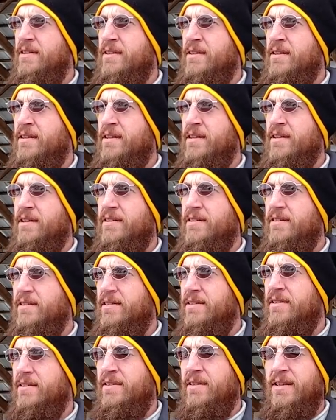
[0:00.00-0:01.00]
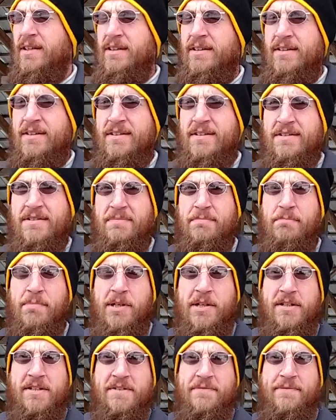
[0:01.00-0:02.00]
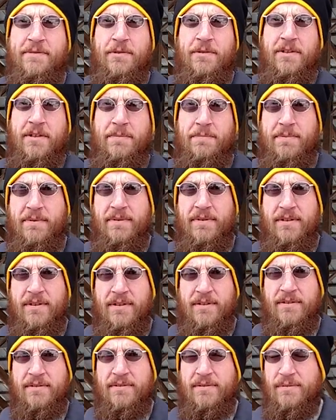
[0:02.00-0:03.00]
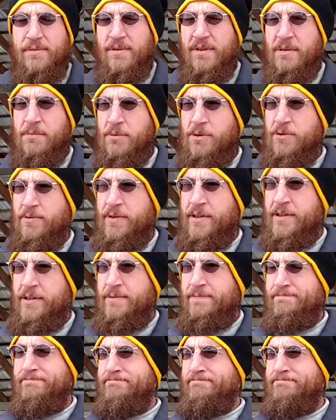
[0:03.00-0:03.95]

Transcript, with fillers: and uh, I get these buckets filled up, and uh, we'll get moving here.